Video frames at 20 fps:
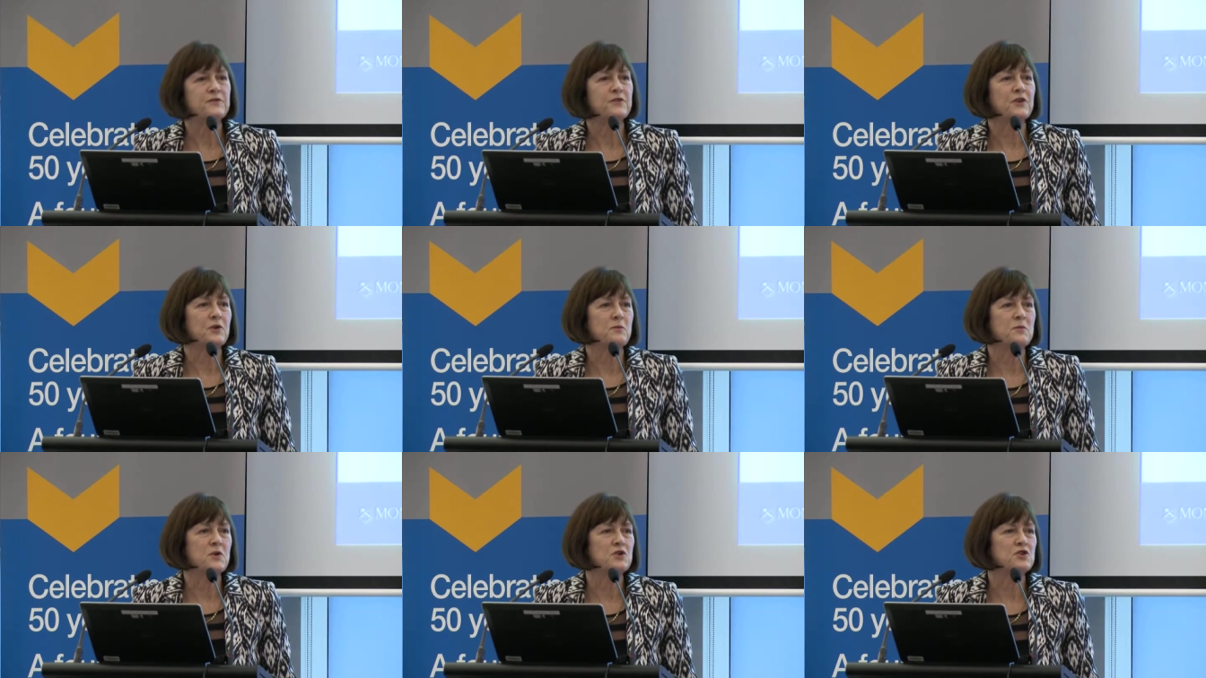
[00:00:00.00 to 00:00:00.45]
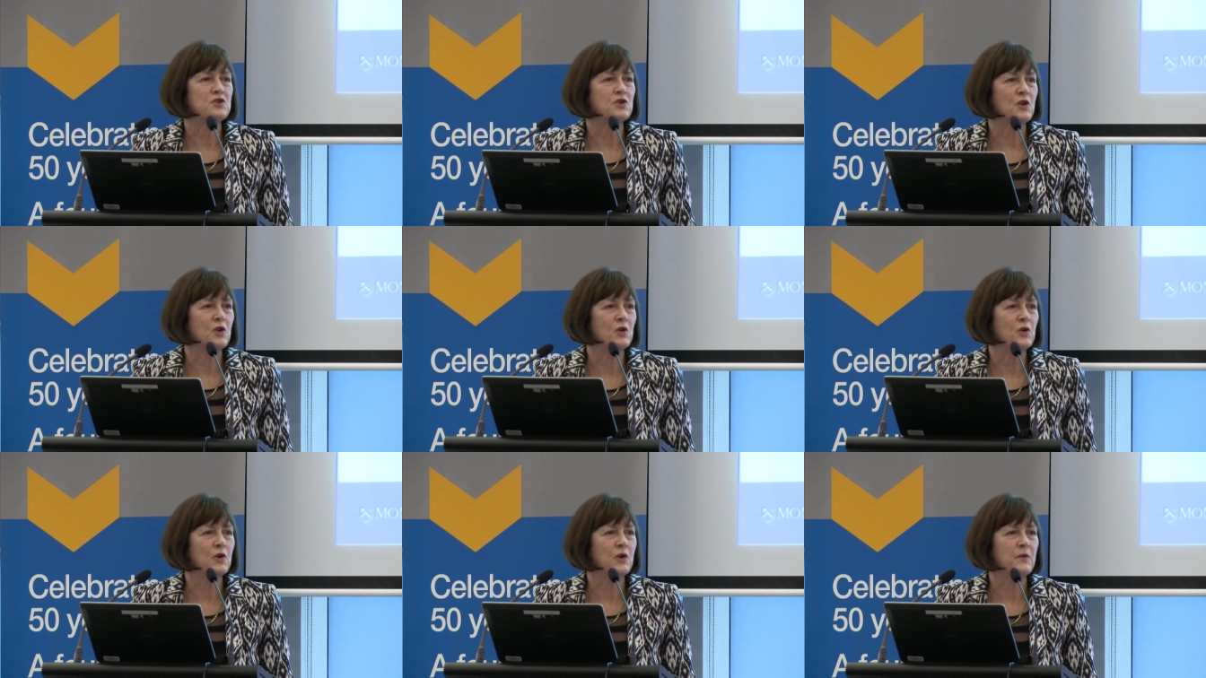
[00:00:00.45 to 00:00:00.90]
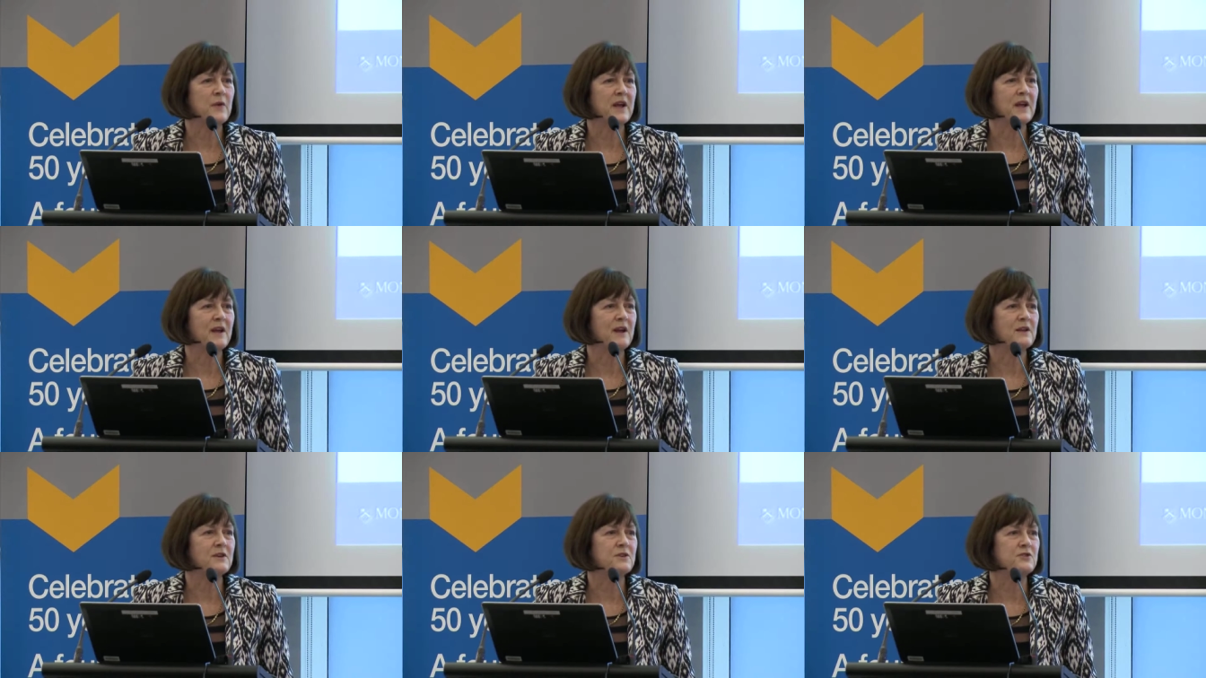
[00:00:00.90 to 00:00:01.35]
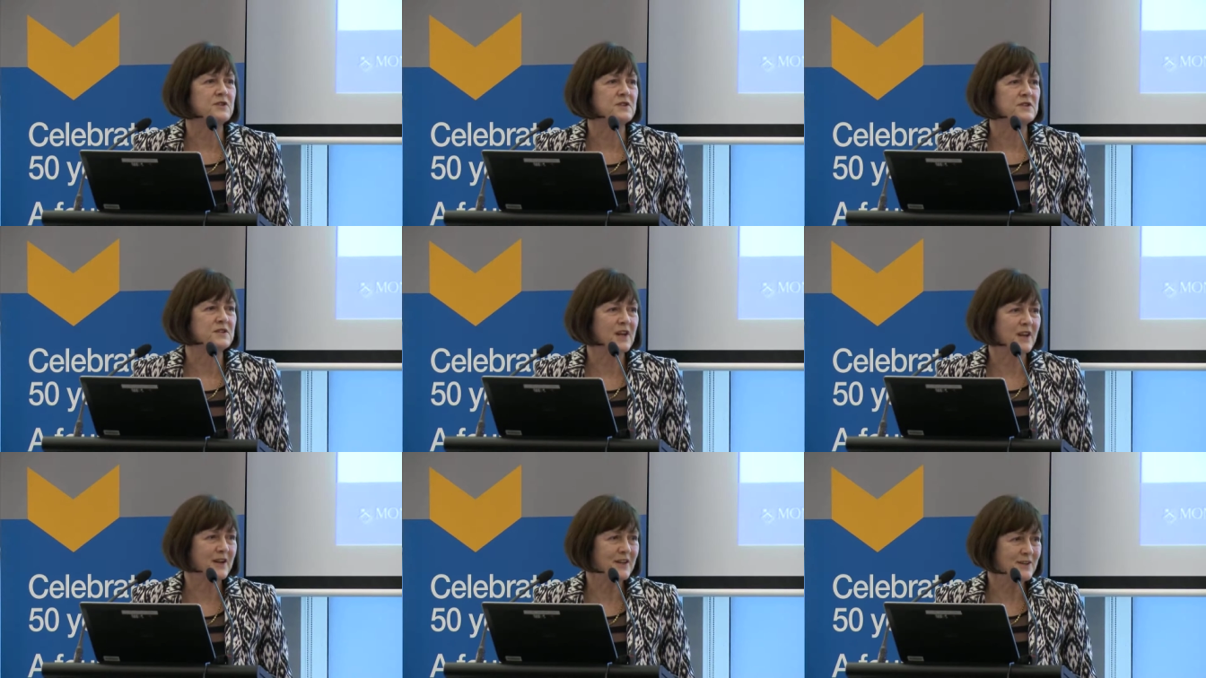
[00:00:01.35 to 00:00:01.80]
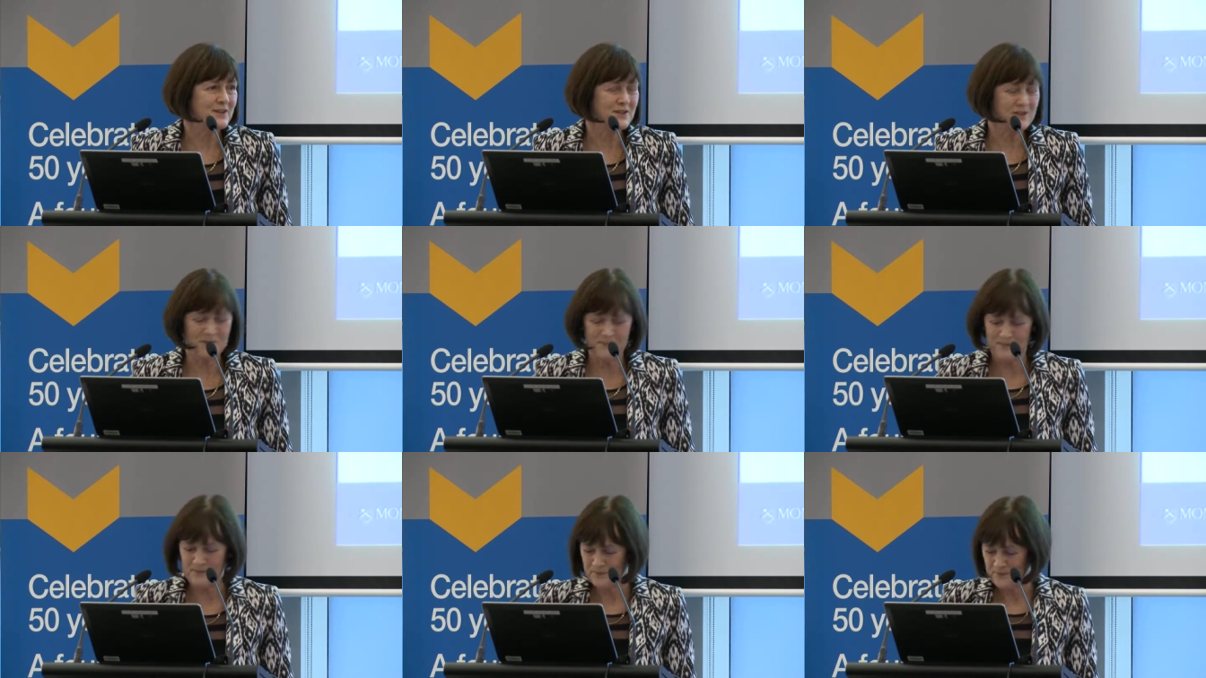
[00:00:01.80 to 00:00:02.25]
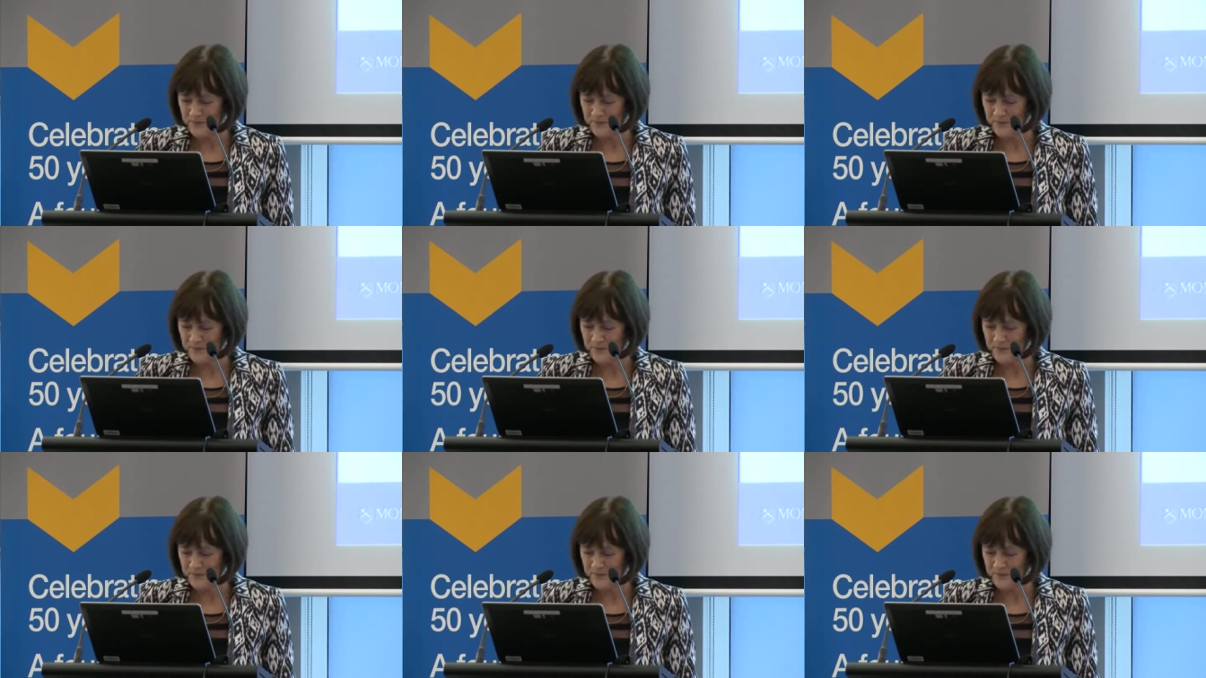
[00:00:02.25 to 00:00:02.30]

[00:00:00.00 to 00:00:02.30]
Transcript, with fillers: for Commercial Law and Regulatory Studies,